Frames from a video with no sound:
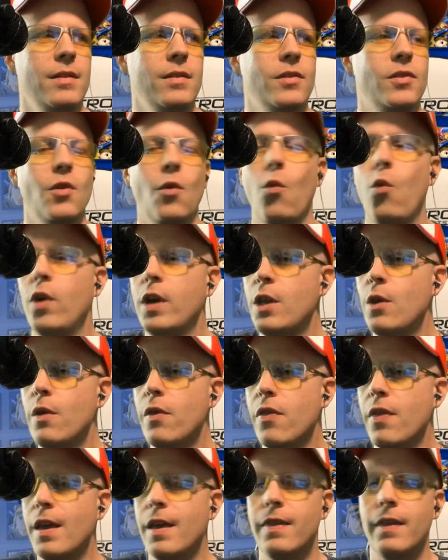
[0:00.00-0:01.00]
So, what do you
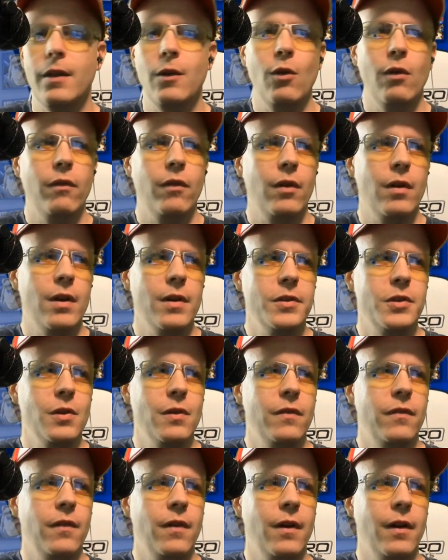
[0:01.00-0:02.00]
think then overall
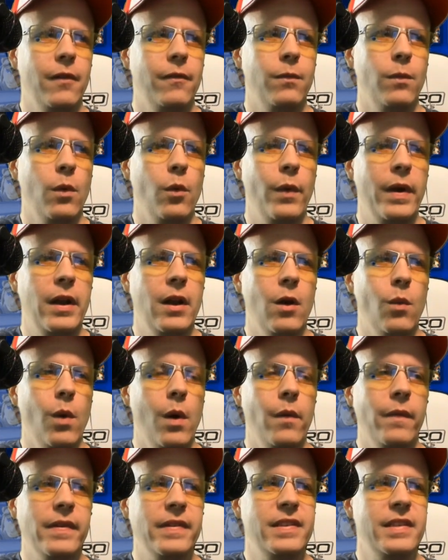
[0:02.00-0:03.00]
so far from what we know,
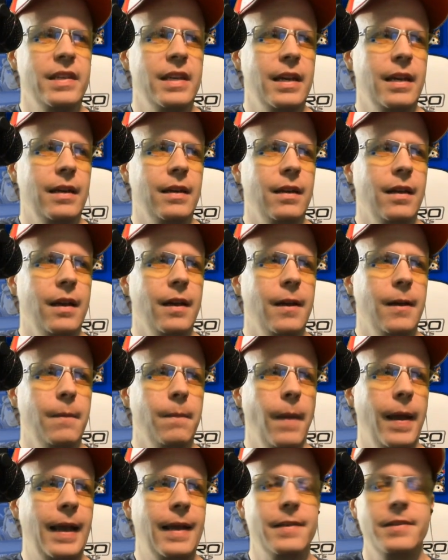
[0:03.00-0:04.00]
what we've seen?
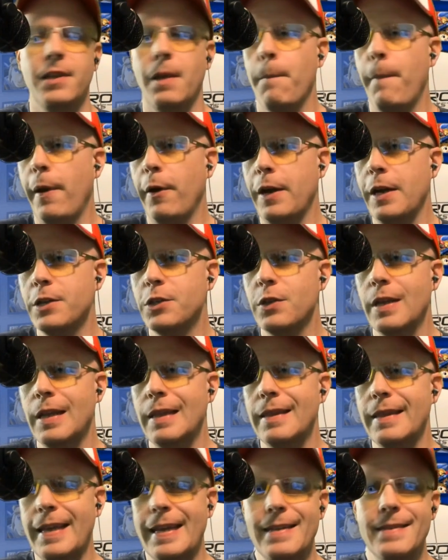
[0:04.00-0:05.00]
Um, I guess comparing it to the
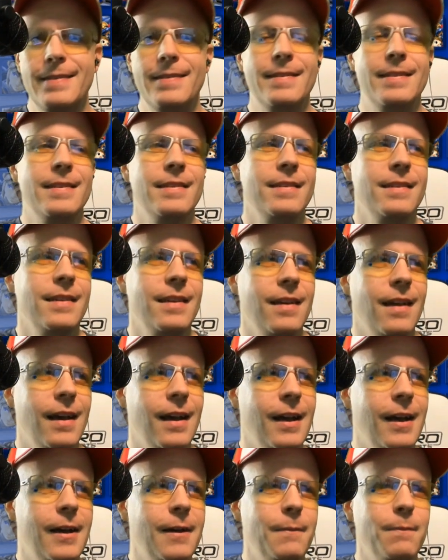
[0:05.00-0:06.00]
latest
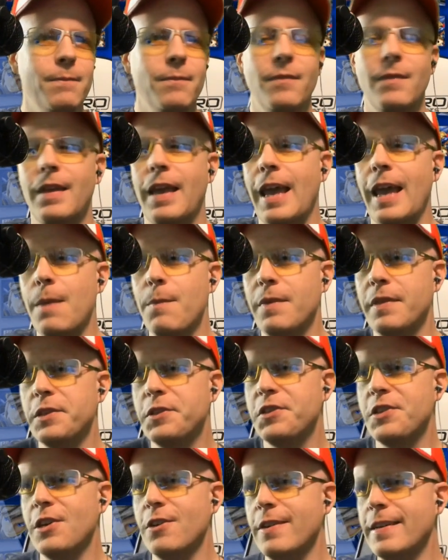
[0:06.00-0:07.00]
um, game in the
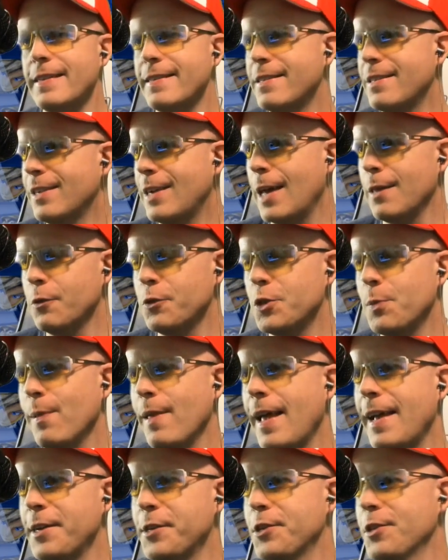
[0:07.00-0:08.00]
series, Color
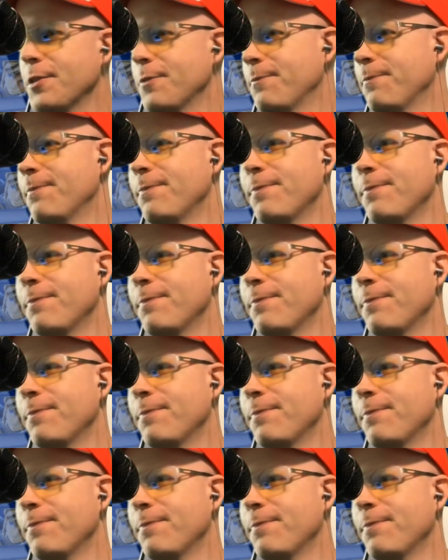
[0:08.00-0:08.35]
Splash.